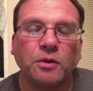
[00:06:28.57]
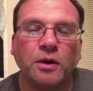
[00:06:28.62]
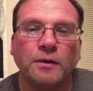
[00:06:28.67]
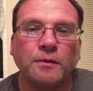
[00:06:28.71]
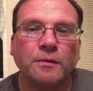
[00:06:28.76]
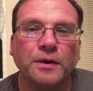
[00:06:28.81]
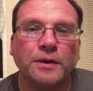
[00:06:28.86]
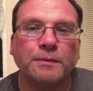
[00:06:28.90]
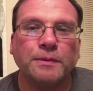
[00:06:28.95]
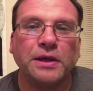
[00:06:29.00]
Why
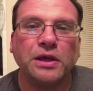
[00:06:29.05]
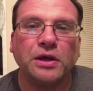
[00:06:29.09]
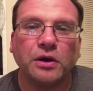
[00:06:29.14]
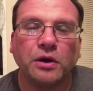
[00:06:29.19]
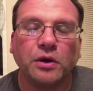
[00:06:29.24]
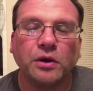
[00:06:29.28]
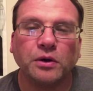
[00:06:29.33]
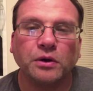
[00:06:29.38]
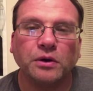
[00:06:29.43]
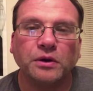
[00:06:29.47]
would it be
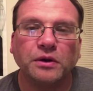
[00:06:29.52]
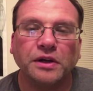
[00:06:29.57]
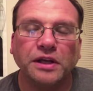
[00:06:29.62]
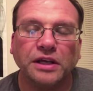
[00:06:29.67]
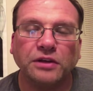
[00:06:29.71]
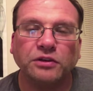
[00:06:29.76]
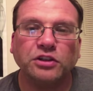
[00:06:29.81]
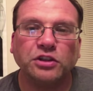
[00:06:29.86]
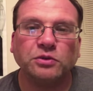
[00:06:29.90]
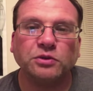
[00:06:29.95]
her
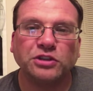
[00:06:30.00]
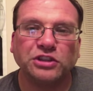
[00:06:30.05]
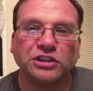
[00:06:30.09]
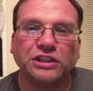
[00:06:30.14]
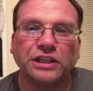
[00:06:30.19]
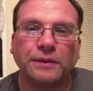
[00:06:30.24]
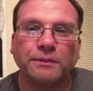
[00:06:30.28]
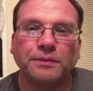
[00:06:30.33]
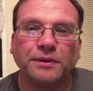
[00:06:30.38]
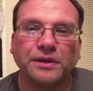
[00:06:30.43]
if she was
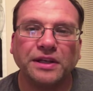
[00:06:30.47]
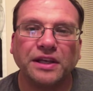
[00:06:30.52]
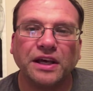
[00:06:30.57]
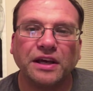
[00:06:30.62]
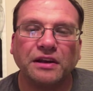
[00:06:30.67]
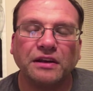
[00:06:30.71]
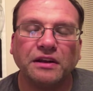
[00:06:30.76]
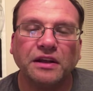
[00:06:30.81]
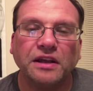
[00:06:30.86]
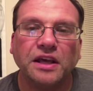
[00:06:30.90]
stepping
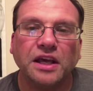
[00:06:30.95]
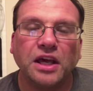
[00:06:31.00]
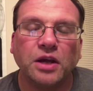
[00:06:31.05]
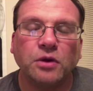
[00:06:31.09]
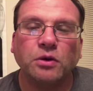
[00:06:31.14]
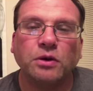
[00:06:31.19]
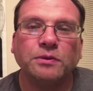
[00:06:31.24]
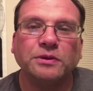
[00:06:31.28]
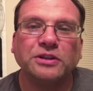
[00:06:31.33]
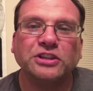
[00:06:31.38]
down? It
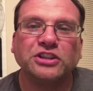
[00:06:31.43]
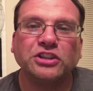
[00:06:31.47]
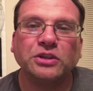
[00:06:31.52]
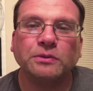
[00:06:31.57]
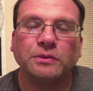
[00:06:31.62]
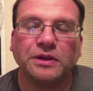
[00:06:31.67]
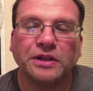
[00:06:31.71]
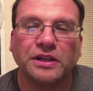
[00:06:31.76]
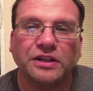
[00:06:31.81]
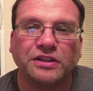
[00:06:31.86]
would have been
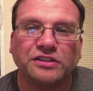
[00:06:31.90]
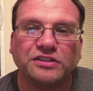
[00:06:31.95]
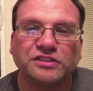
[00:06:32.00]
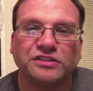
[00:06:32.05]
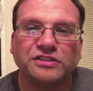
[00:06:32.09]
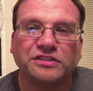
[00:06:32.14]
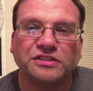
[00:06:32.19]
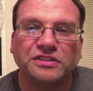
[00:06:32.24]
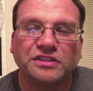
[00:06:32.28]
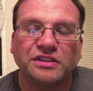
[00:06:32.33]
someone else.